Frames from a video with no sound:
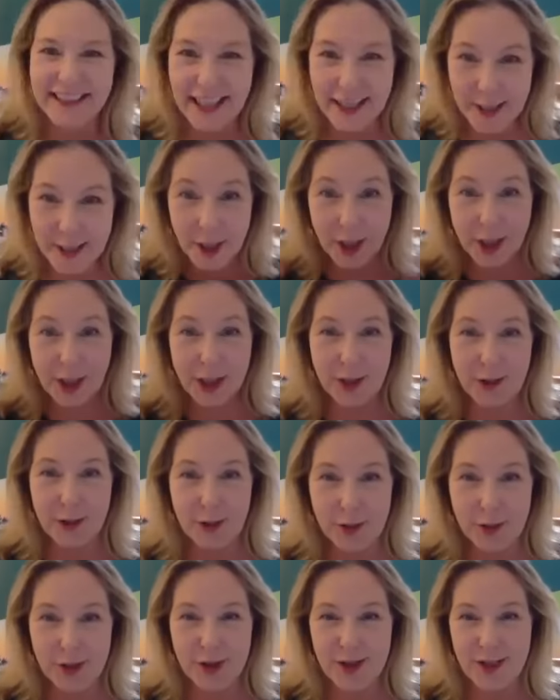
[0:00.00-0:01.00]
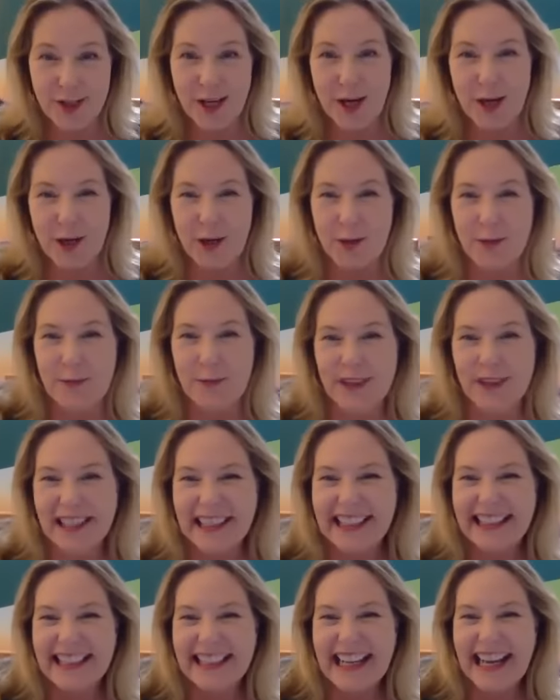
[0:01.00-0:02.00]
That's a huge scope.
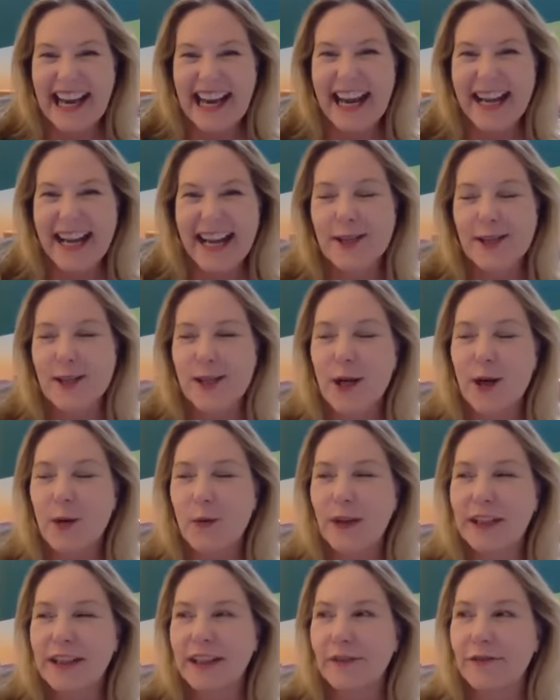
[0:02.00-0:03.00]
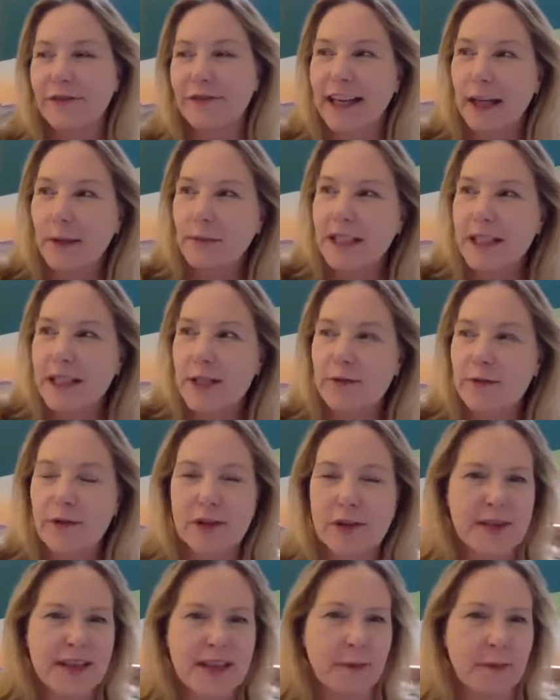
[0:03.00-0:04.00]
And so when the families
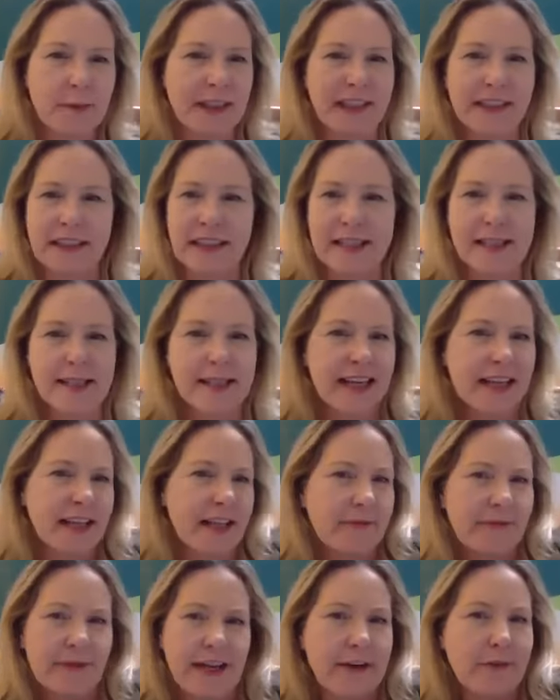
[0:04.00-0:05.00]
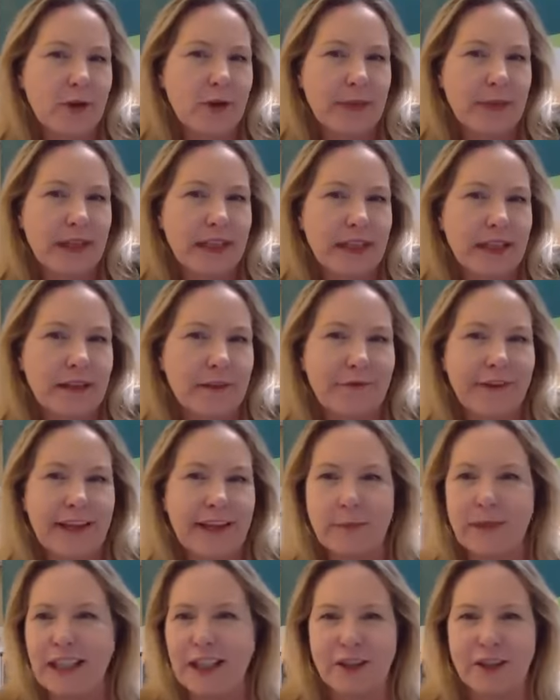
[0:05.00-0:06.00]
first come in, let's say they've never been in a
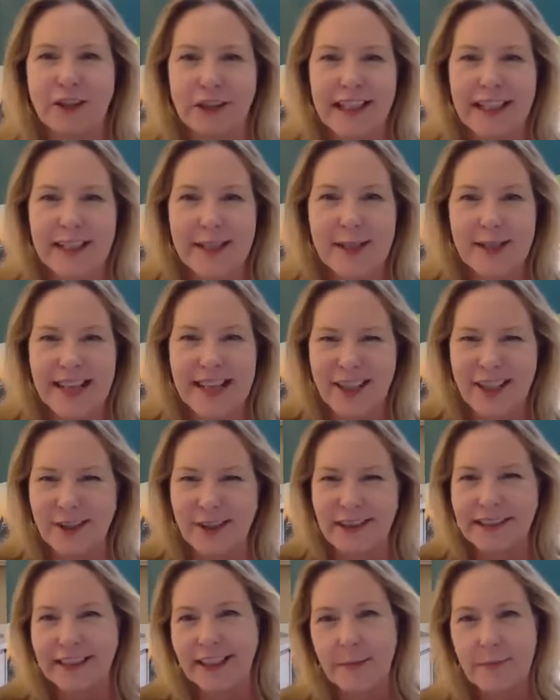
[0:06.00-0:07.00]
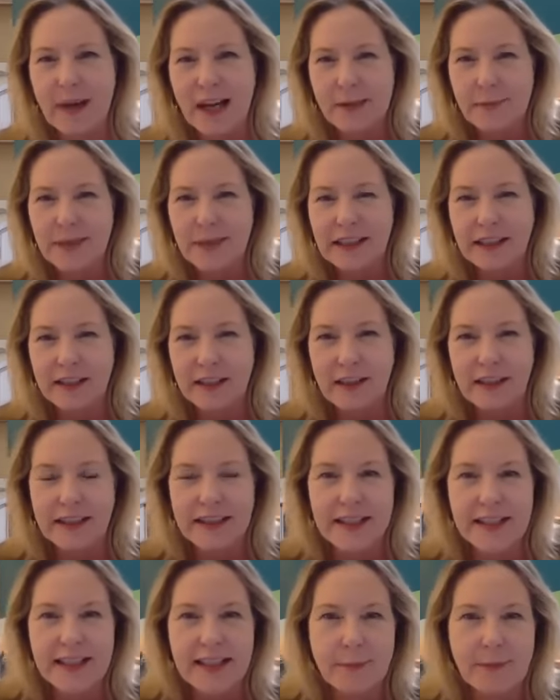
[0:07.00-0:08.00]
family learning center and they might be a little
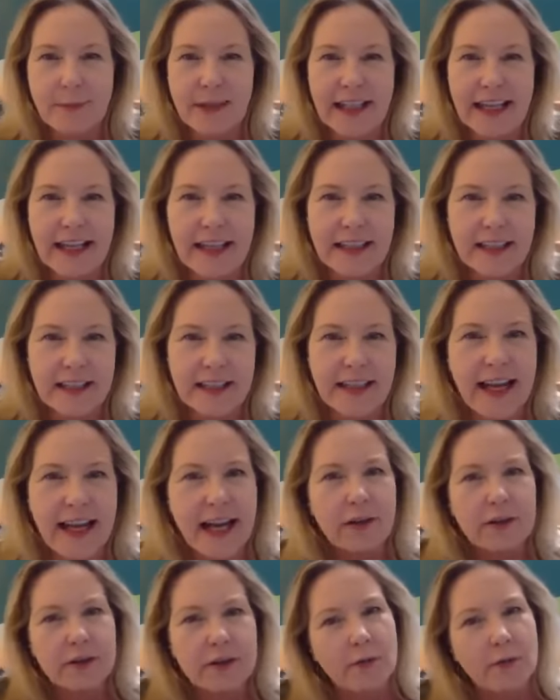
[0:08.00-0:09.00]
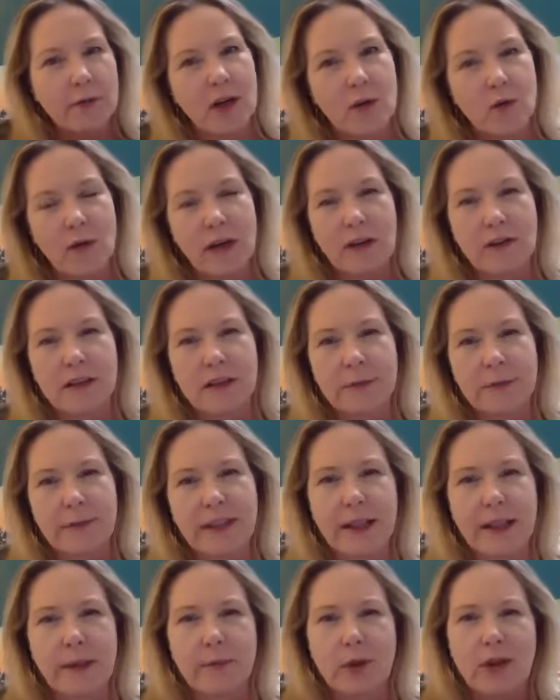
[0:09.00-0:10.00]
intimidated, how do you all welcome
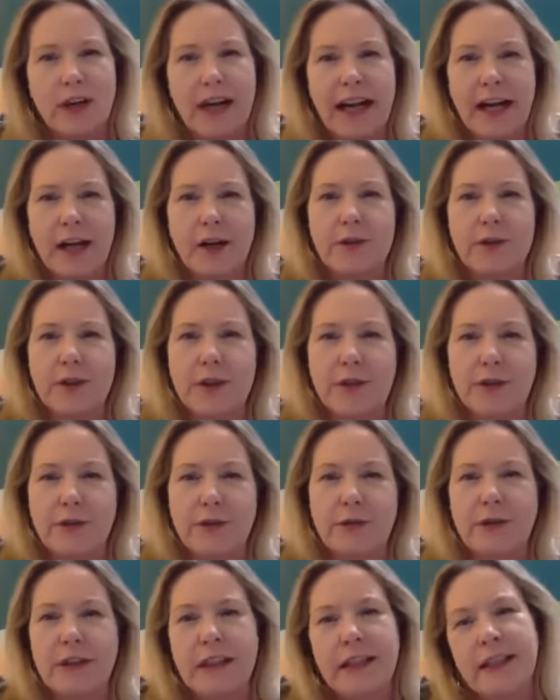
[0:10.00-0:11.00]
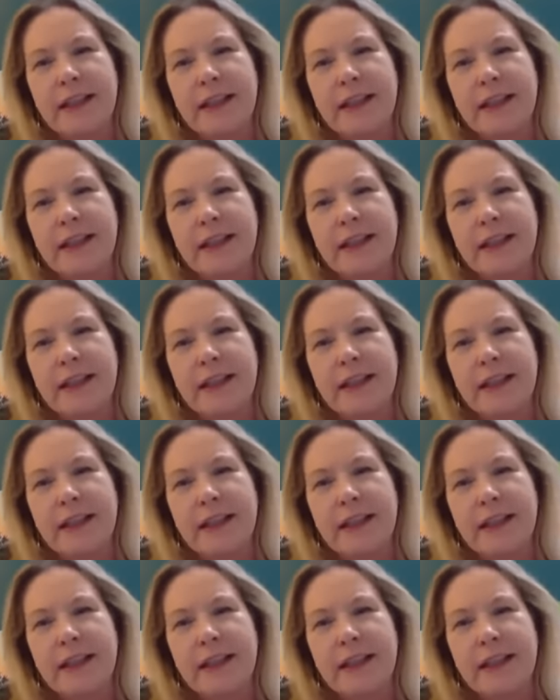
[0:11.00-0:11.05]
them, or how do you